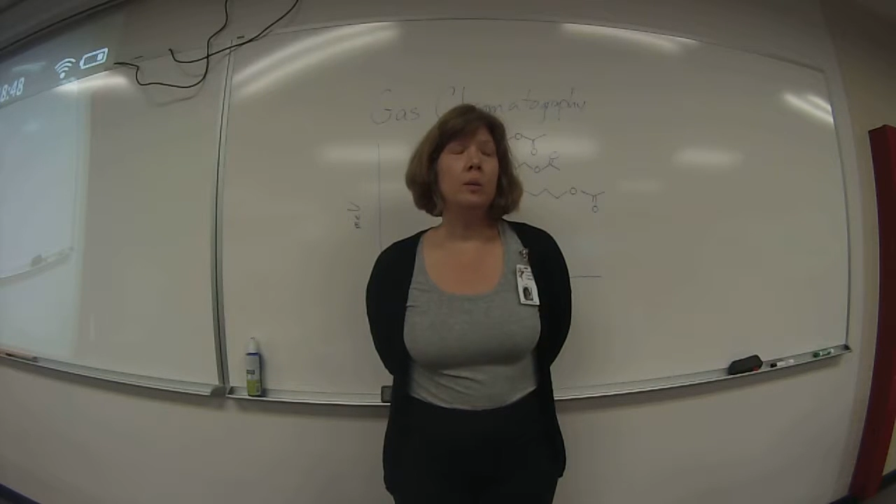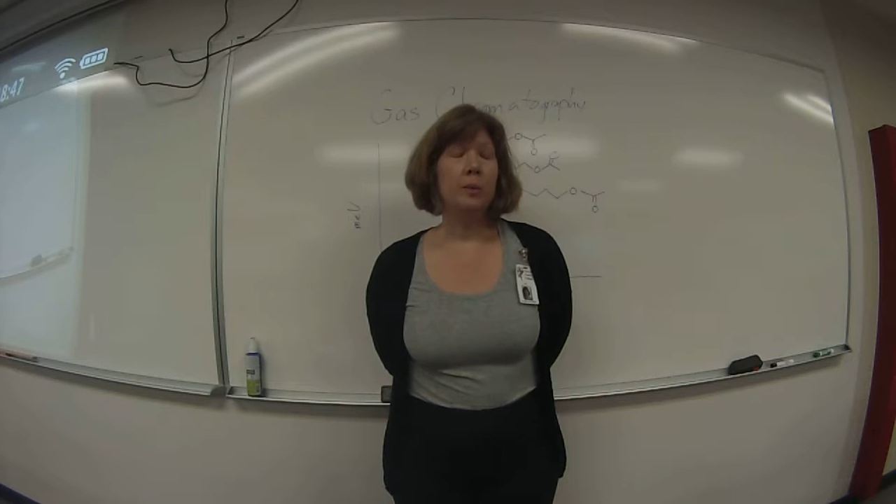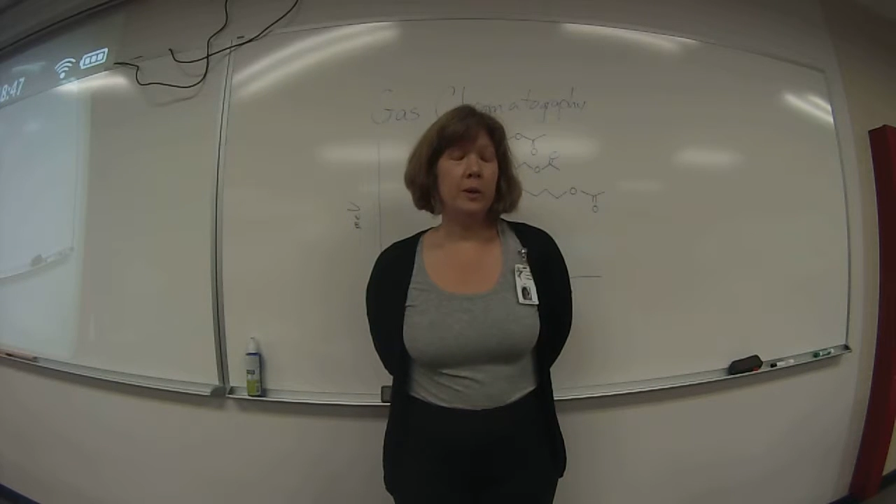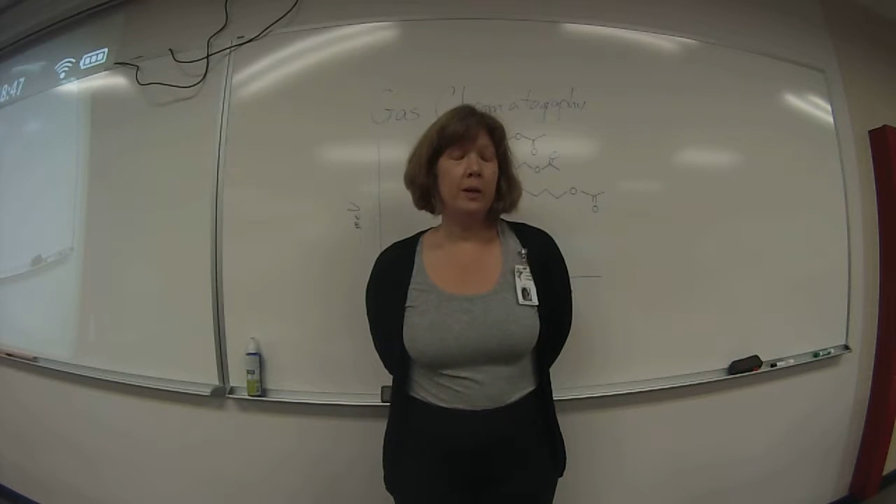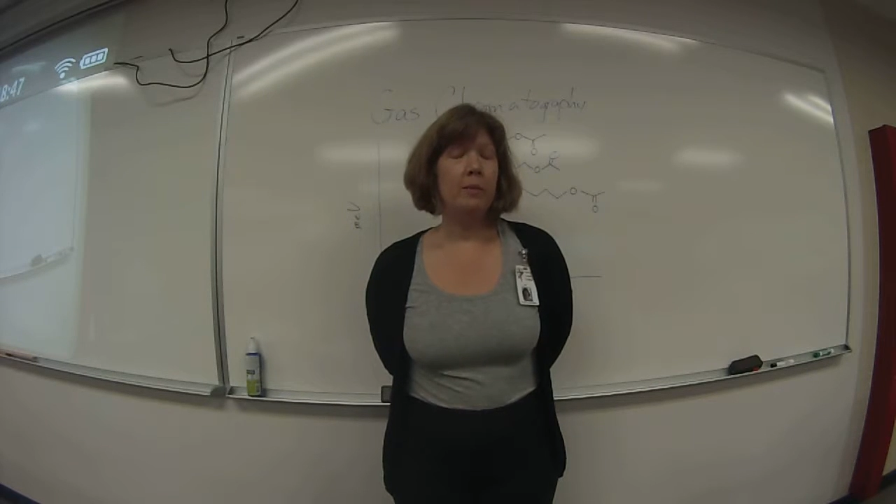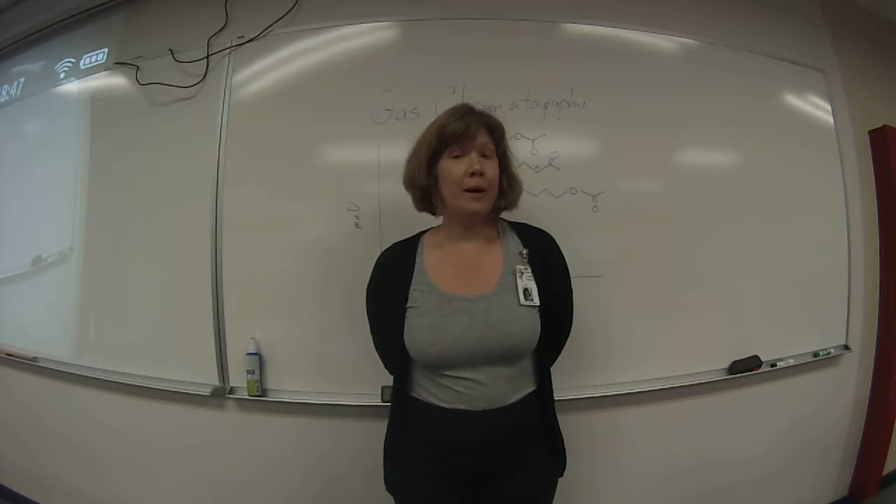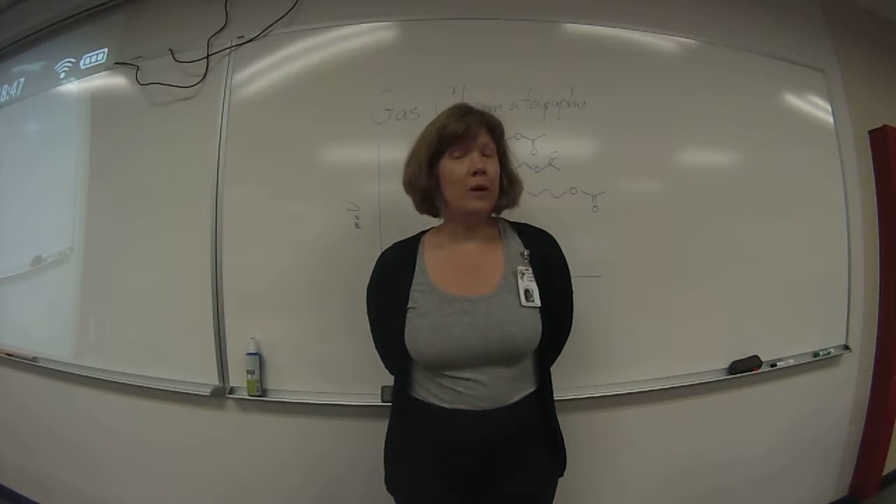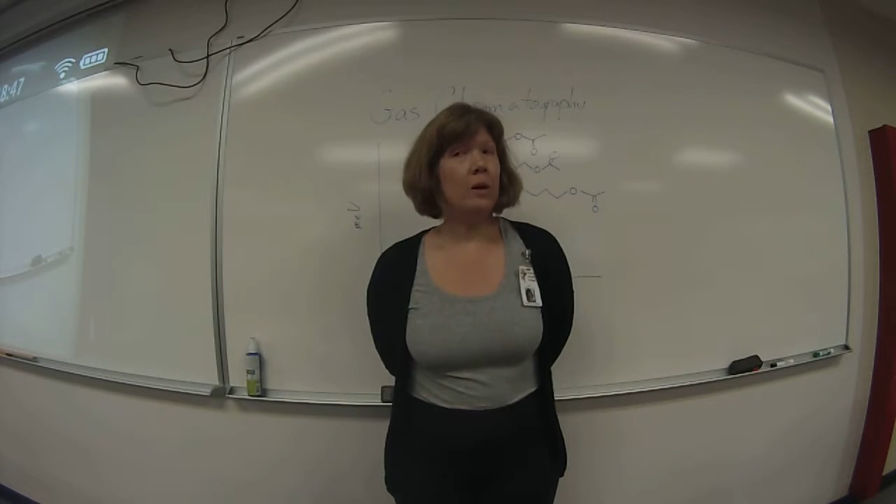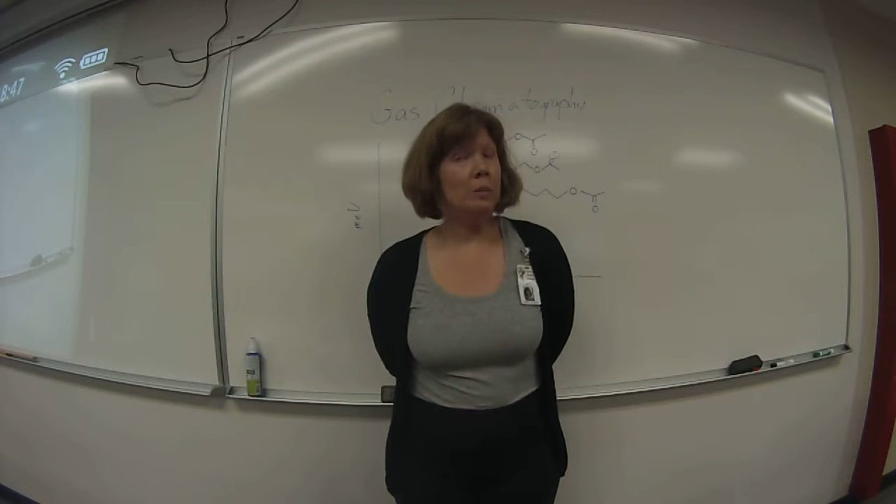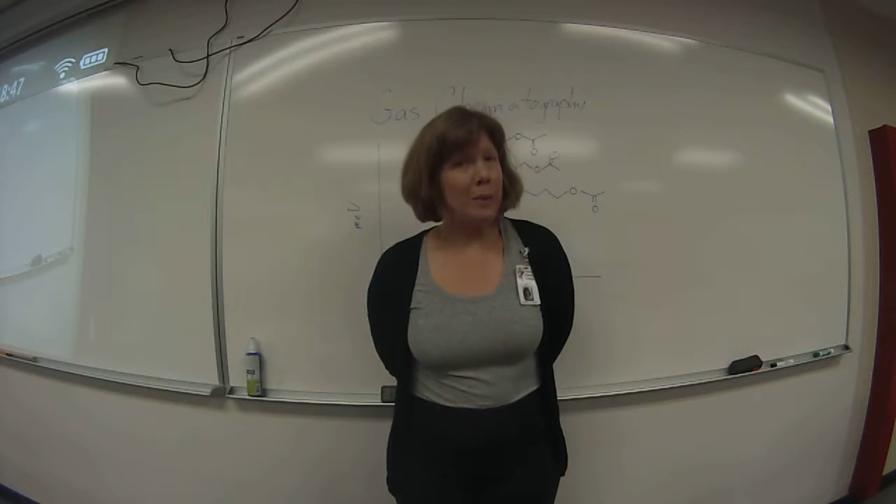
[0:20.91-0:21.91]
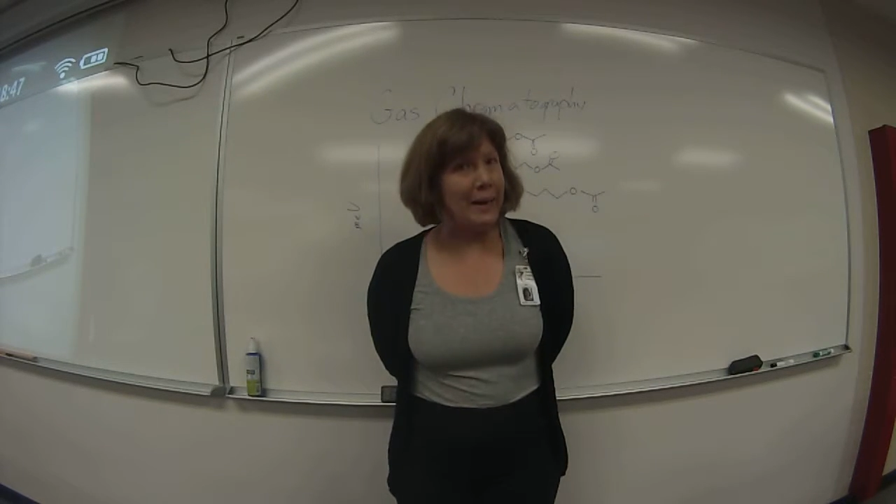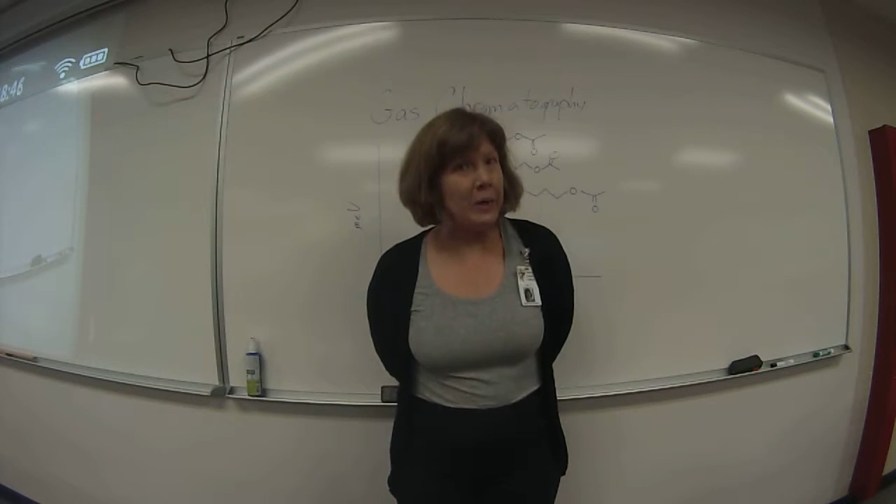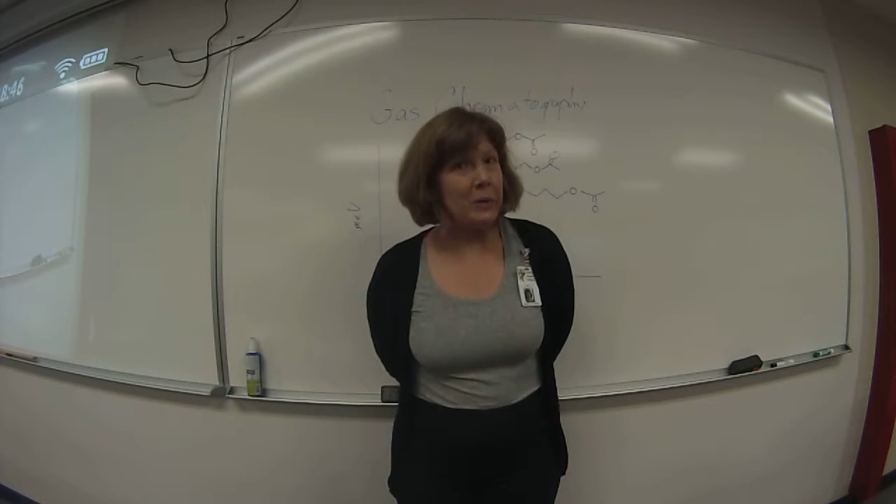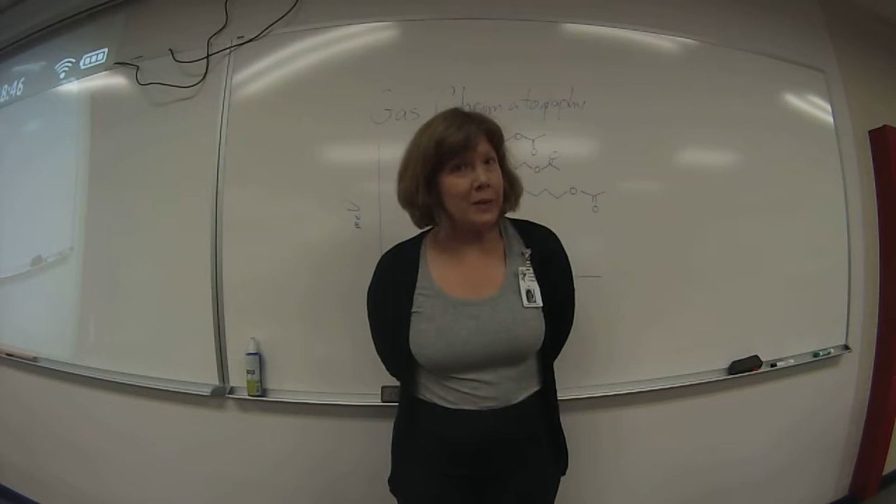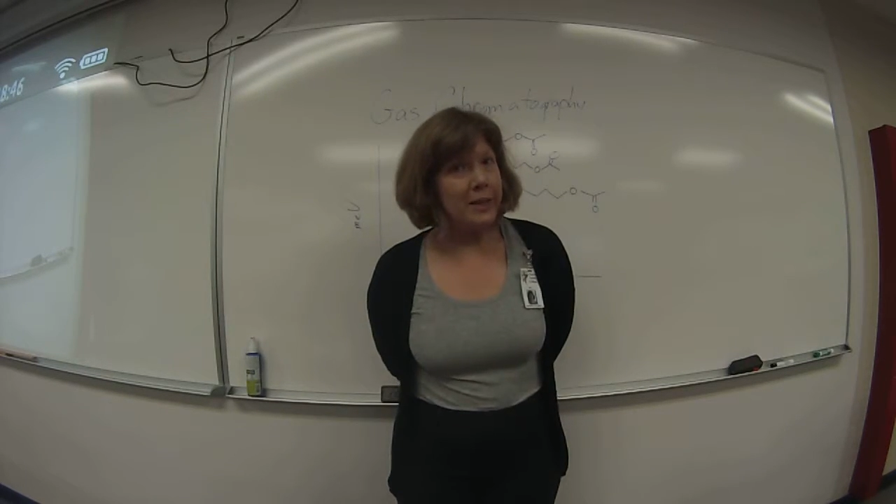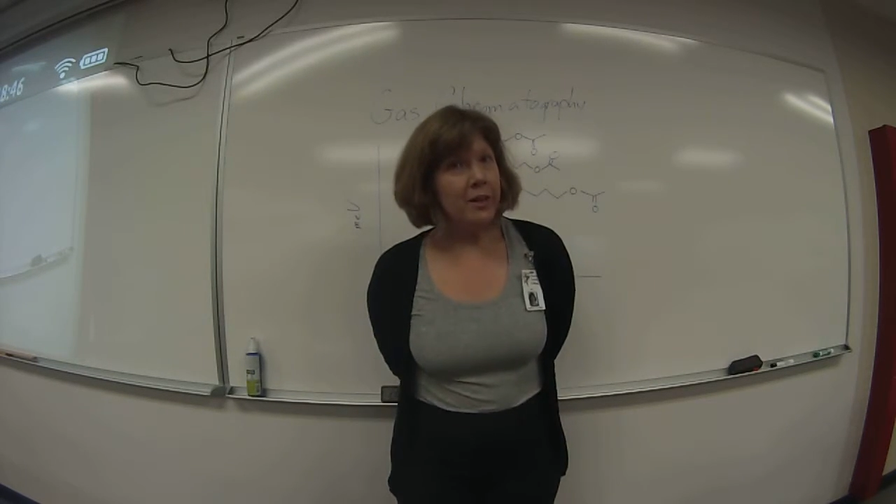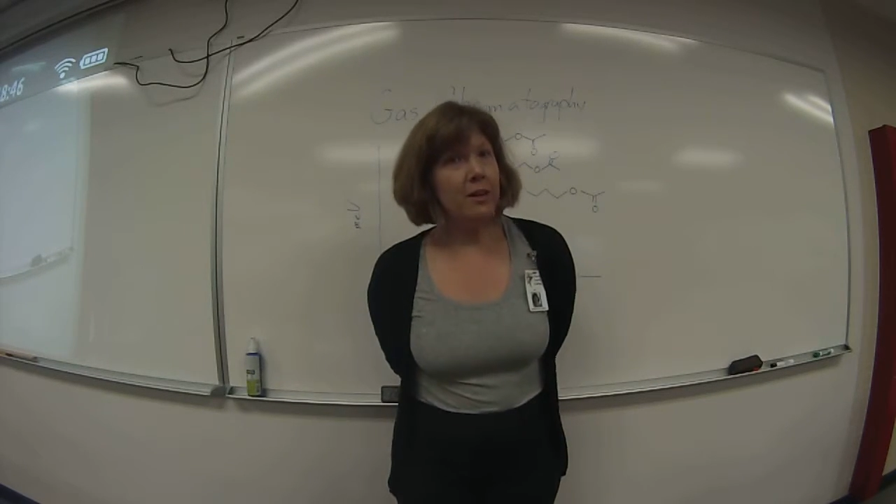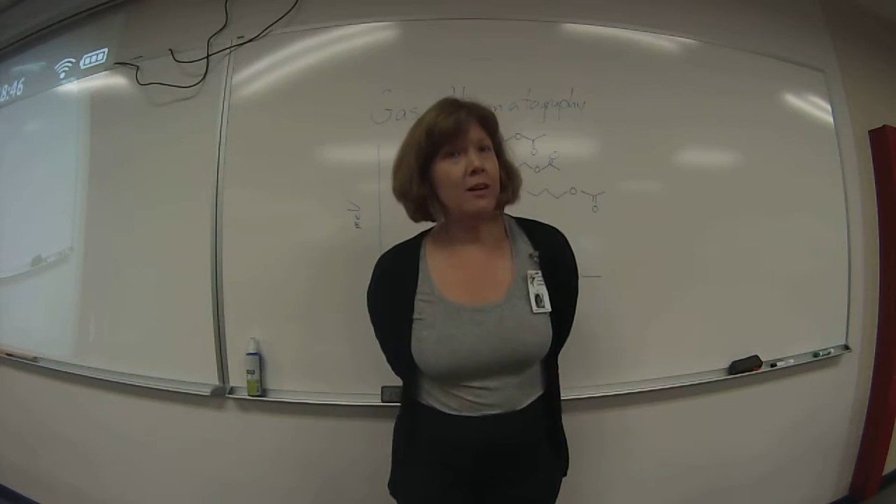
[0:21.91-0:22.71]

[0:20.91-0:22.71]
put about a microliter